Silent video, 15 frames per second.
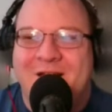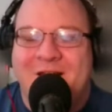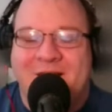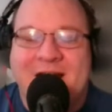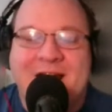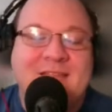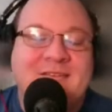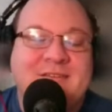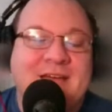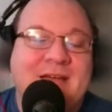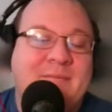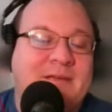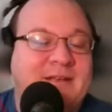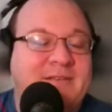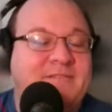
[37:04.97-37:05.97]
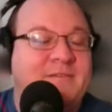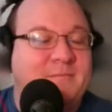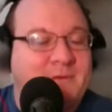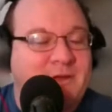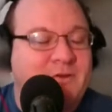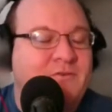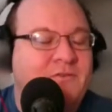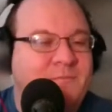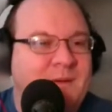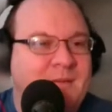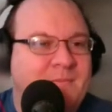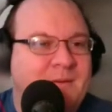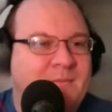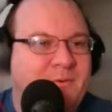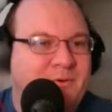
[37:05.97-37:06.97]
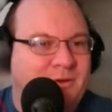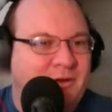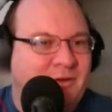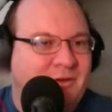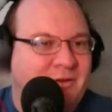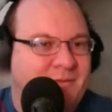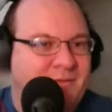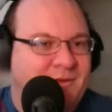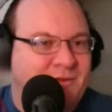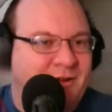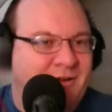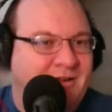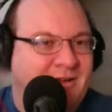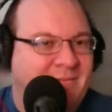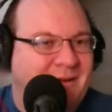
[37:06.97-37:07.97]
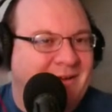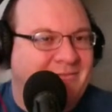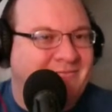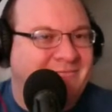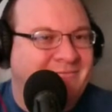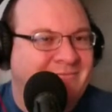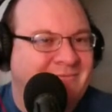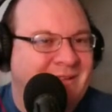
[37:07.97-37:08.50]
a lot of the time it gets abused by people who don't know what they're talking about.